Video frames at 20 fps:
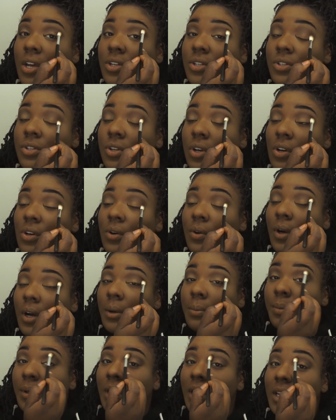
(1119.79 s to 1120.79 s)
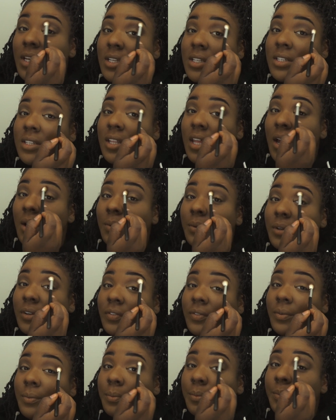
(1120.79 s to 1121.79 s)
So a place that
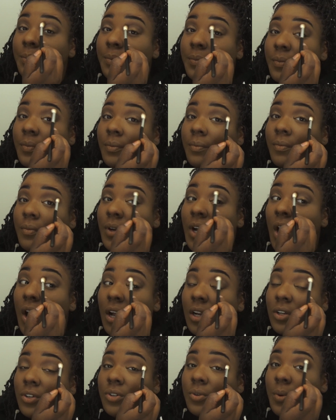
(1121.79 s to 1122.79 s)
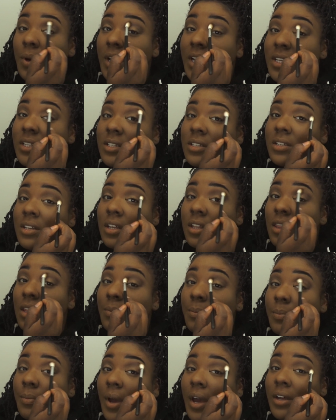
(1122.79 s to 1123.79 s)
we've gone twice in
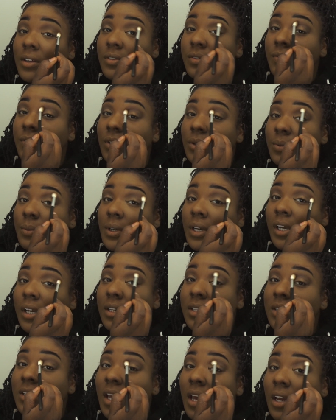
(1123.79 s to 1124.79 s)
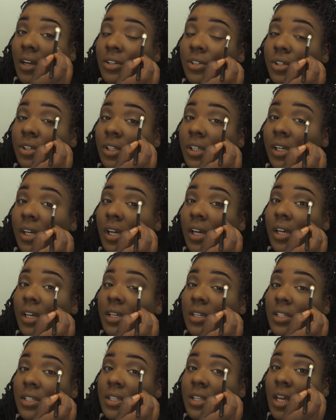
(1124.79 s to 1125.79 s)
the past few weeks, actually,
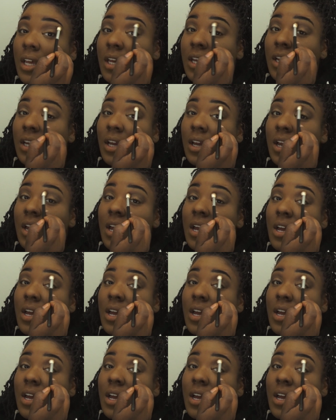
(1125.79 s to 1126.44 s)
is a